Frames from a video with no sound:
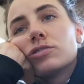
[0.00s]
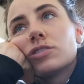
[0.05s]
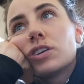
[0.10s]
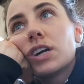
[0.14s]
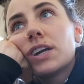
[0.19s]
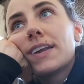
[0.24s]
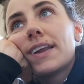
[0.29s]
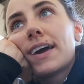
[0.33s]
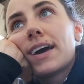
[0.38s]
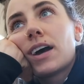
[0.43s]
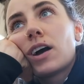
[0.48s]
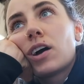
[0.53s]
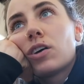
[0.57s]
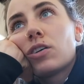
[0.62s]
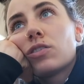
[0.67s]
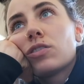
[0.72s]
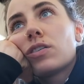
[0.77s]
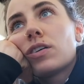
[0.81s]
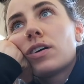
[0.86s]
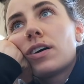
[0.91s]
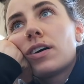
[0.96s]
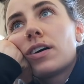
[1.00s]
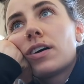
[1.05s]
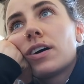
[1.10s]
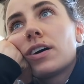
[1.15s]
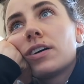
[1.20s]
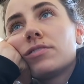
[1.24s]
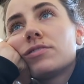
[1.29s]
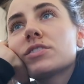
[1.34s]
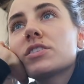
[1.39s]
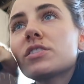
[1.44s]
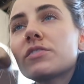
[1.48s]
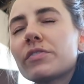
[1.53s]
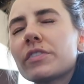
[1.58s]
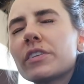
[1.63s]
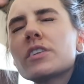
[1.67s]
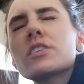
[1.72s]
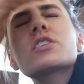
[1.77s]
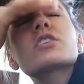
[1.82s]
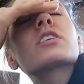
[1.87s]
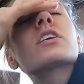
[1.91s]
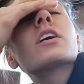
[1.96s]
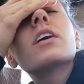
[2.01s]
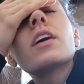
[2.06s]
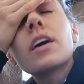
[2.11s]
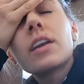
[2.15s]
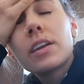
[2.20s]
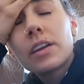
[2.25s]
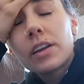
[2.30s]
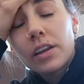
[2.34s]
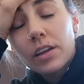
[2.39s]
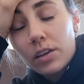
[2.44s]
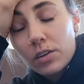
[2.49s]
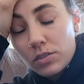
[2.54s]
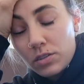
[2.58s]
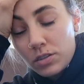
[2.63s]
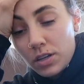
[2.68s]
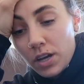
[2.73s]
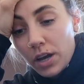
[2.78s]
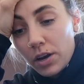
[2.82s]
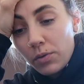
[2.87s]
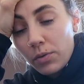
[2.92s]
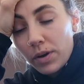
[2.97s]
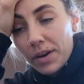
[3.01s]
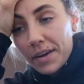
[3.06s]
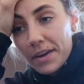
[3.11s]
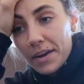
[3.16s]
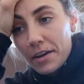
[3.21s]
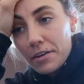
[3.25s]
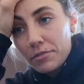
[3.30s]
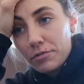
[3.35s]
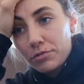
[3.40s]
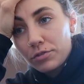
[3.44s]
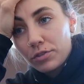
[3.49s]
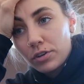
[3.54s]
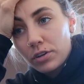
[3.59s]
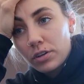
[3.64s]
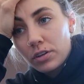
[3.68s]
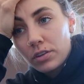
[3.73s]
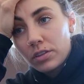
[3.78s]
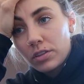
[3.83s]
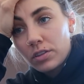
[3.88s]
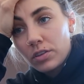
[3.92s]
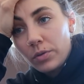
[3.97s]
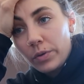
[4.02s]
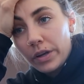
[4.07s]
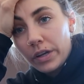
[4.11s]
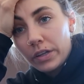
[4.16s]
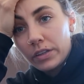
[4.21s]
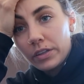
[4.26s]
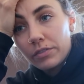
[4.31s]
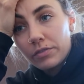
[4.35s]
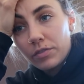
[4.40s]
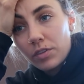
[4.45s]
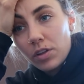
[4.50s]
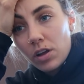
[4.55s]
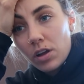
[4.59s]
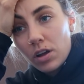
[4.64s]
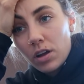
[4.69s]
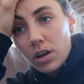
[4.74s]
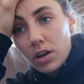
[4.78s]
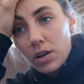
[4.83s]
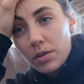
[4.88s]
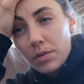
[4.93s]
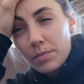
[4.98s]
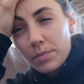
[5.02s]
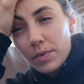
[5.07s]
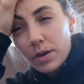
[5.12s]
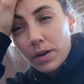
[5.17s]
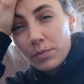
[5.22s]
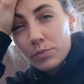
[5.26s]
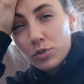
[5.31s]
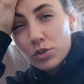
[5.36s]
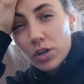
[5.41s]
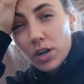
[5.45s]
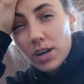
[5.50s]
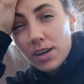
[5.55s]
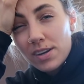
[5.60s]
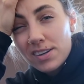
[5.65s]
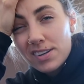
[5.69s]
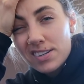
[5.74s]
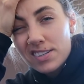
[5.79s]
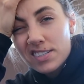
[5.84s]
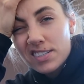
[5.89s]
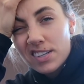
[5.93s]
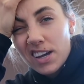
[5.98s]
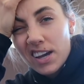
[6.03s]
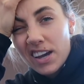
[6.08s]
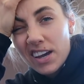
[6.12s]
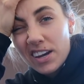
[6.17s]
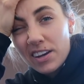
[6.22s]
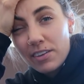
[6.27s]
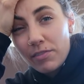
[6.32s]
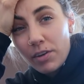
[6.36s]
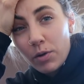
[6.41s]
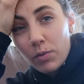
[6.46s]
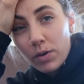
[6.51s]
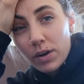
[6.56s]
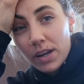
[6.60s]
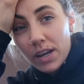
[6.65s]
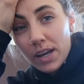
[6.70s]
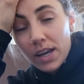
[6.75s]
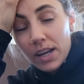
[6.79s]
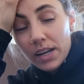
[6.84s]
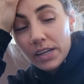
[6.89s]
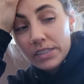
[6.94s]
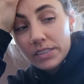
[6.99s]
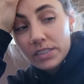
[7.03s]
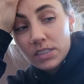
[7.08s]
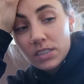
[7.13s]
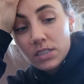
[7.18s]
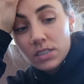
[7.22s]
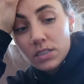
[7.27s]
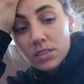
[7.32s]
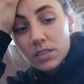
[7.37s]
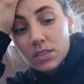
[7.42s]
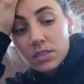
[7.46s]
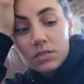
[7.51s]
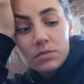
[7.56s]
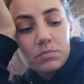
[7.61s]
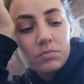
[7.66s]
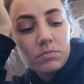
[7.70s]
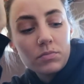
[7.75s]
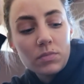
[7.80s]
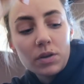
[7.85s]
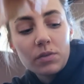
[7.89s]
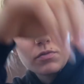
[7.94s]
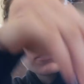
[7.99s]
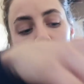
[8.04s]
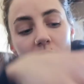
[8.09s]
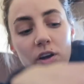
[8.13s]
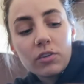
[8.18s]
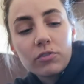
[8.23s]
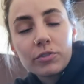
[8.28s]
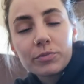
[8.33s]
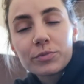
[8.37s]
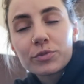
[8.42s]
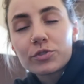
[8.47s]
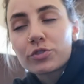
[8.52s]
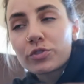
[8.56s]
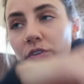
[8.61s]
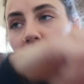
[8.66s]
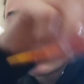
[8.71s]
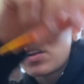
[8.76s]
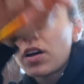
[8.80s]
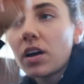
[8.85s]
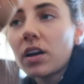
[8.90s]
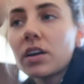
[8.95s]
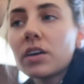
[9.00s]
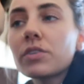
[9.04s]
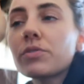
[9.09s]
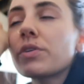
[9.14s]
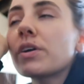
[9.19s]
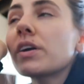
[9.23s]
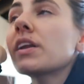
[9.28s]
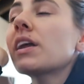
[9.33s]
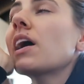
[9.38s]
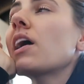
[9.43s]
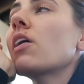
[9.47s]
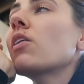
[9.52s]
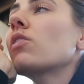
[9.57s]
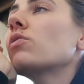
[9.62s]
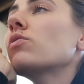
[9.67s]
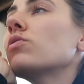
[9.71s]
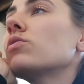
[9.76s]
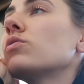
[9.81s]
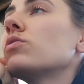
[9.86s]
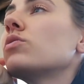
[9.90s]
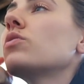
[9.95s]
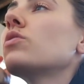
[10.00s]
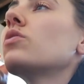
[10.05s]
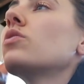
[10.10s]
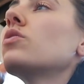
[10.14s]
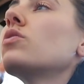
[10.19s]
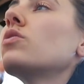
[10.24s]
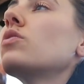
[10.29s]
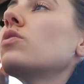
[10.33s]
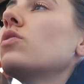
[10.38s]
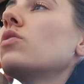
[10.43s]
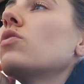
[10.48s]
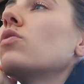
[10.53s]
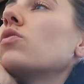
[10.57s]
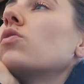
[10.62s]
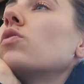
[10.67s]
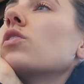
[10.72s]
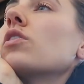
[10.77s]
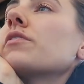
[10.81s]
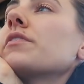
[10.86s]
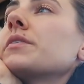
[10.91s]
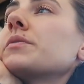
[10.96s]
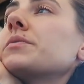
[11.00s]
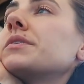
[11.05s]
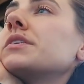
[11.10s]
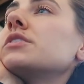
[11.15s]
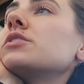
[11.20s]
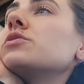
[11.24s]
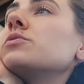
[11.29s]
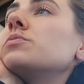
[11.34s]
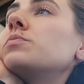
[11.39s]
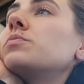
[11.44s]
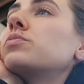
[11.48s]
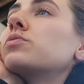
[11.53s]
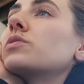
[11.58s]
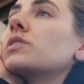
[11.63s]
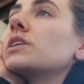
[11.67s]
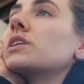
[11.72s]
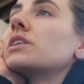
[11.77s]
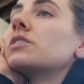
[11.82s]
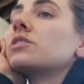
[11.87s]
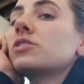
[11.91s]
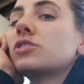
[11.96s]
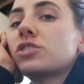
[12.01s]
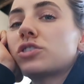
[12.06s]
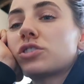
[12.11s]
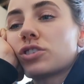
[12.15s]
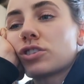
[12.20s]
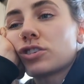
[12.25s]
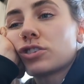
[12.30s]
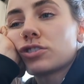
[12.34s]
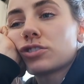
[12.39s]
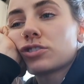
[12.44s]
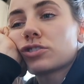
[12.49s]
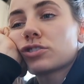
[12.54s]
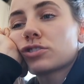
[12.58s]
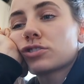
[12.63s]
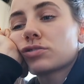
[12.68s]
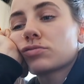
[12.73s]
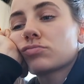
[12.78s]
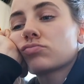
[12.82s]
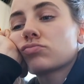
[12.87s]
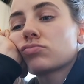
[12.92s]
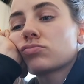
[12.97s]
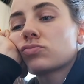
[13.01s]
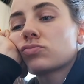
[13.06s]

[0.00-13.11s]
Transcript: Right now, I've just finished editing kind of what I have for the weekly vlog, but I'm trying to decide if I want to edit my vlog from Sri Lanka right now or if I want to print shirts.